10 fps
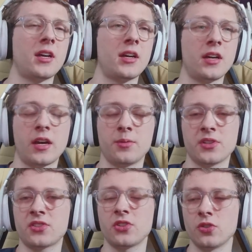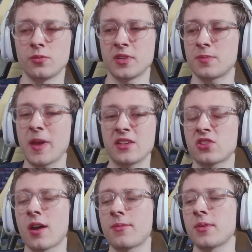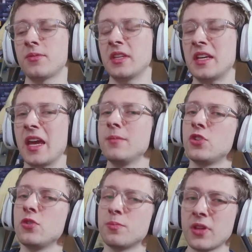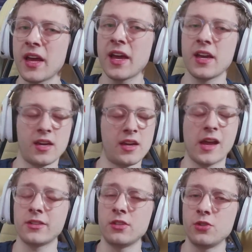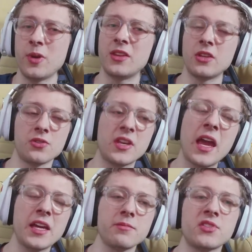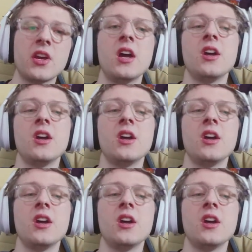I would assume it's based off of the games you play and how you do in those games.